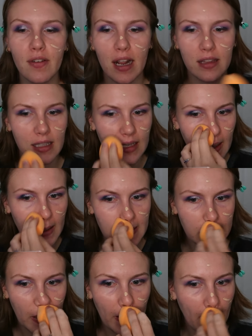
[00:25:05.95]
And I think I
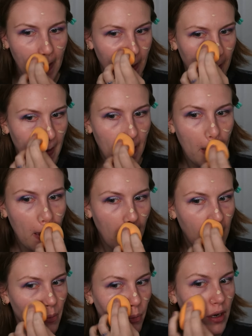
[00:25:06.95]
saw
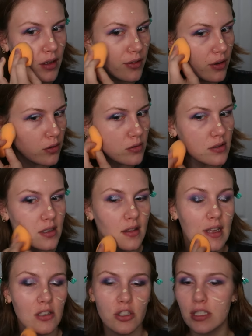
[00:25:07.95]
in one of those
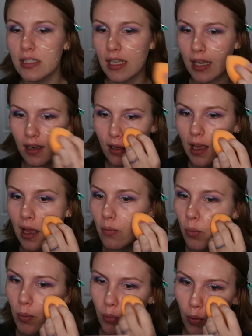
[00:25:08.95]
that she did
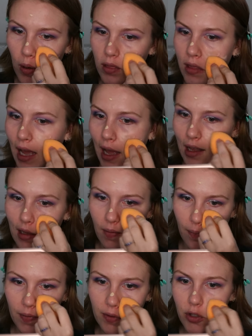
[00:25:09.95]
at one point that
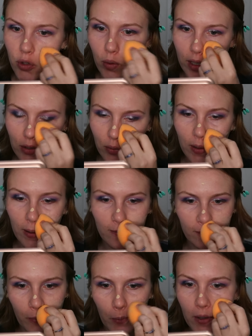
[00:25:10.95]

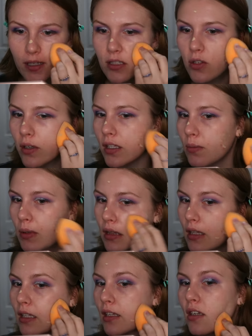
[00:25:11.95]
2024 is going to be
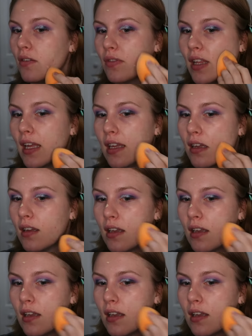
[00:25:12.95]
the year of like,